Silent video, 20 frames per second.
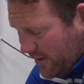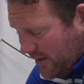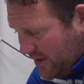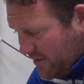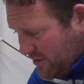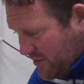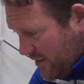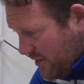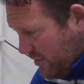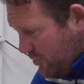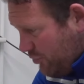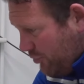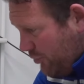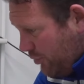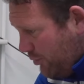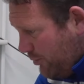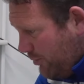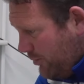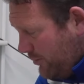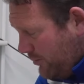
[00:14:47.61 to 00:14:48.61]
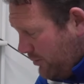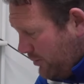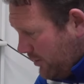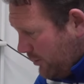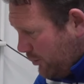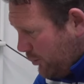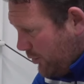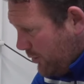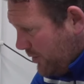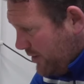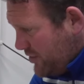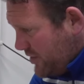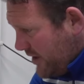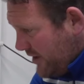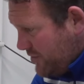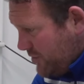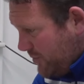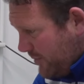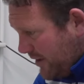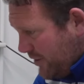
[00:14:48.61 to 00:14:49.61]
into this group. I want to
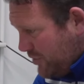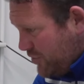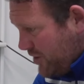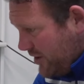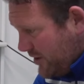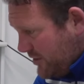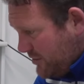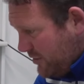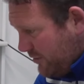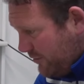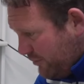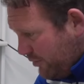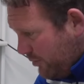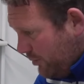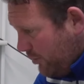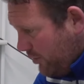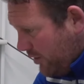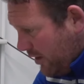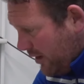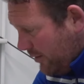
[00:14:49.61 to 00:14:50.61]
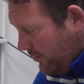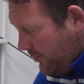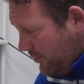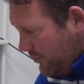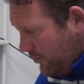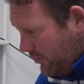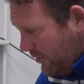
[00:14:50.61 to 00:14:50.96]
inject some energy into the football club.